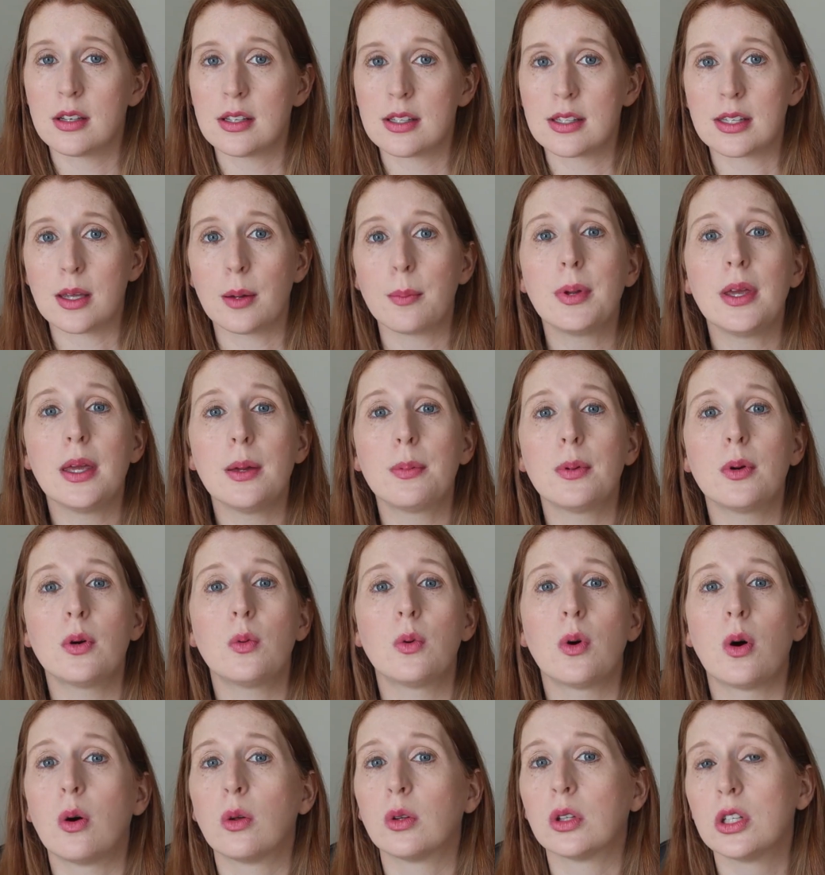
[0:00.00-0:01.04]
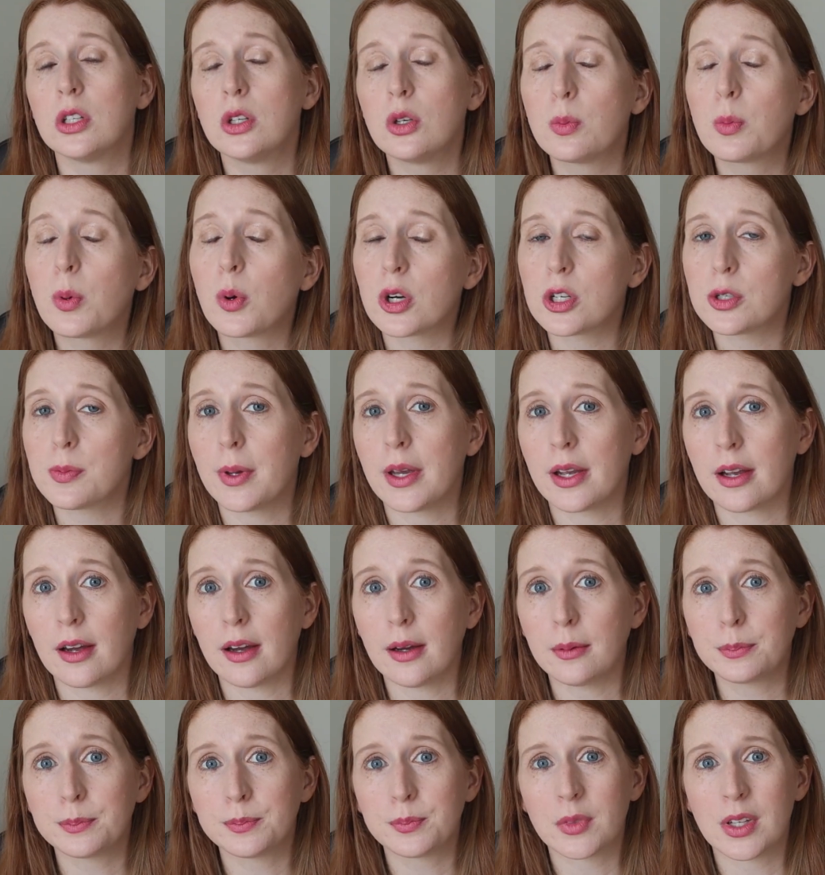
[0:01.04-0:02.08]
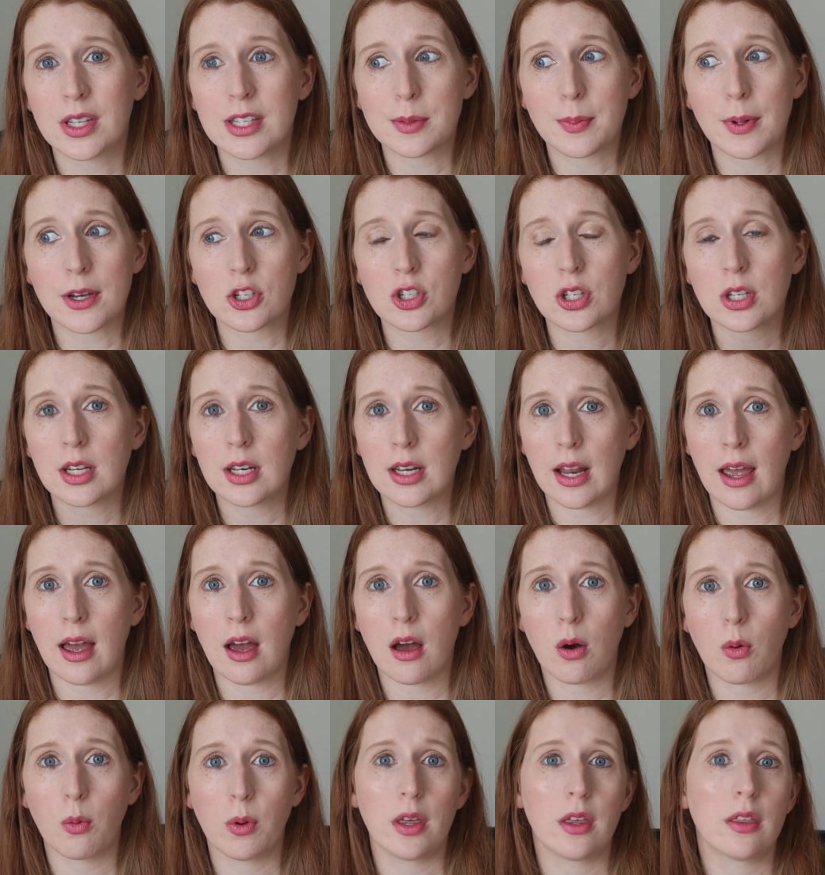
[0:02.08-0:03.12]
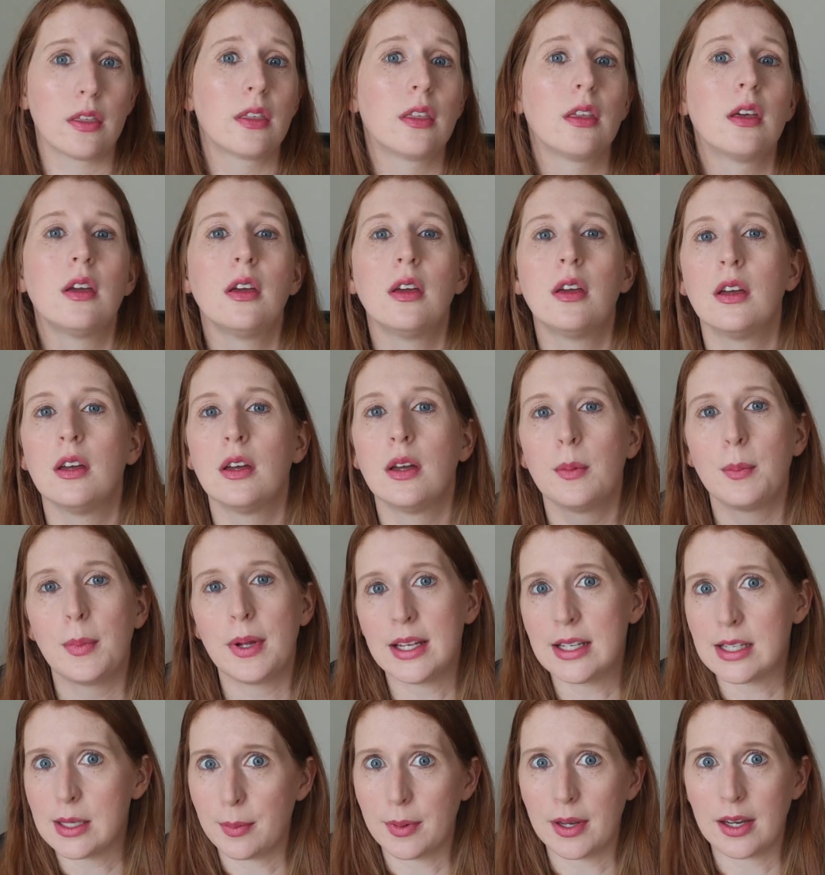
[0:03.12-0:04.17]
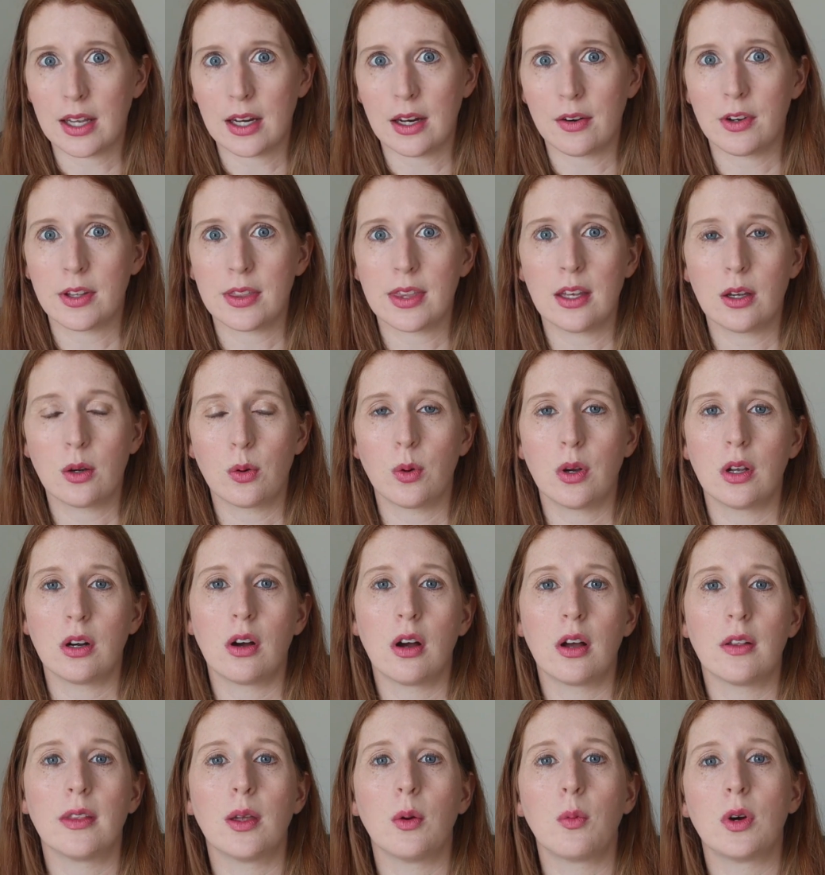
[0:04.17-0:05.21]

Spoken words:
Some people will only do porch pickup, especially now with pandemic and everything going on.